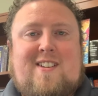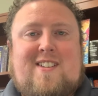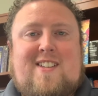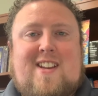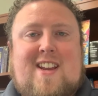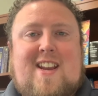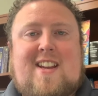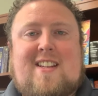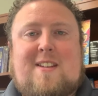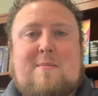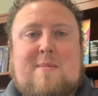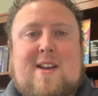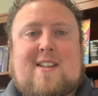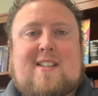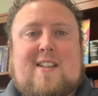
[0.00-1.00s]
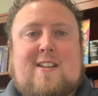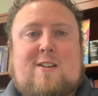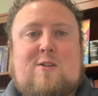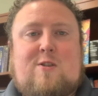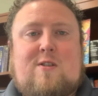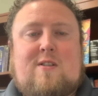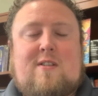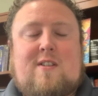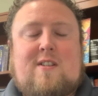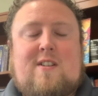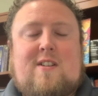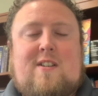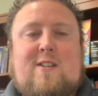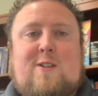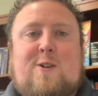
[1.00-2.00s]
to heed the message,
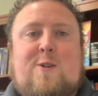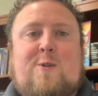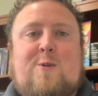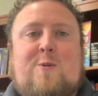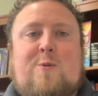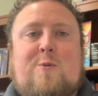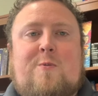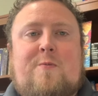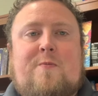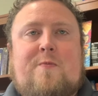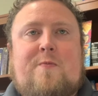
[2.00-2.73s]
to